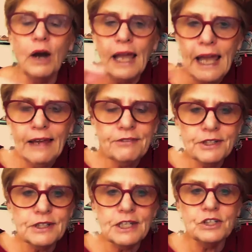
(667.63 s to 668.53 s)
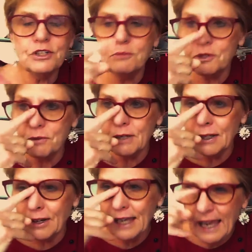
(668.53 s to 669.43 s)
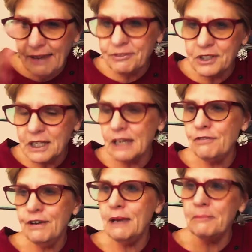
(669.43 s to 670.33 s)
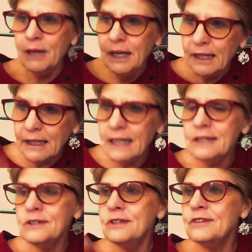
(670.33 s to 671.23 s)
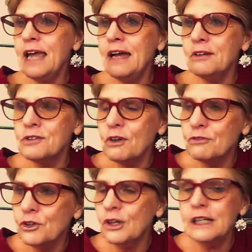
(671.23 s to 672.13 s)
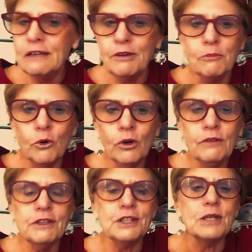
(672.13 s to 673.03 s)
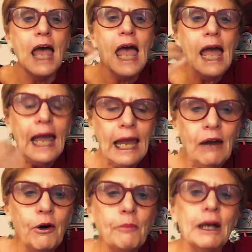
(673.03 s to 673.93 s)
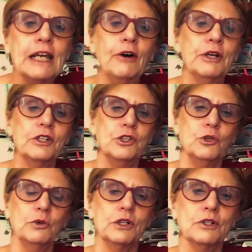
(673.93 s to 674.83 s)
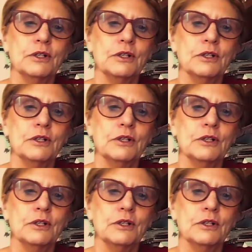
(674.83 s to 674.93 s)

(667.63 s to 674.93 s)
I have to teach him to read. I have to give him letters and sounds. I've got to give him all of this. How am I going to do it?